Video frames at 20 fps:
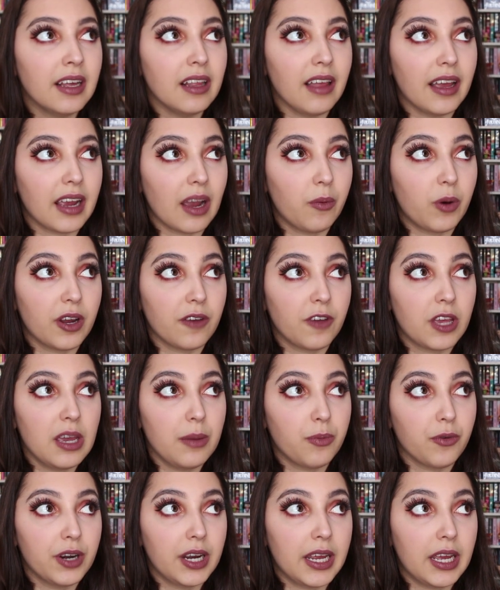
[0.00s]
like I want to
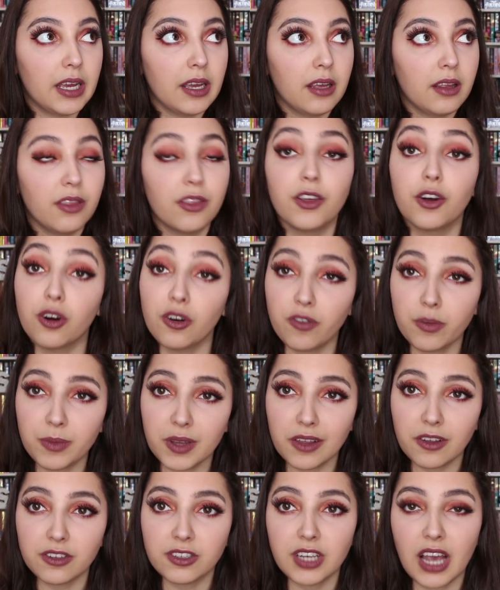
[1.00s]
keep reading The Girl from
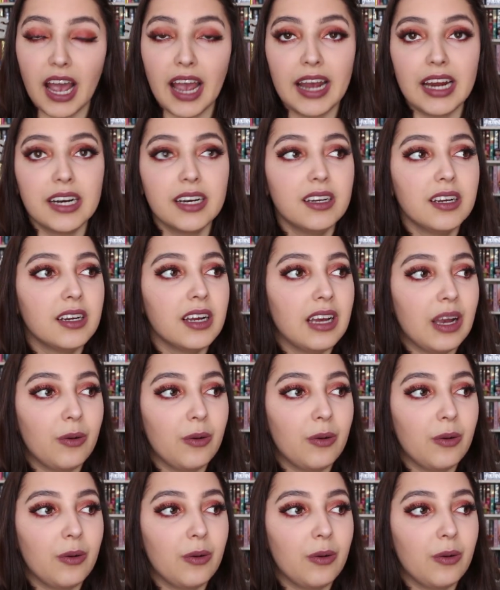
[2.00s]
the Other Side.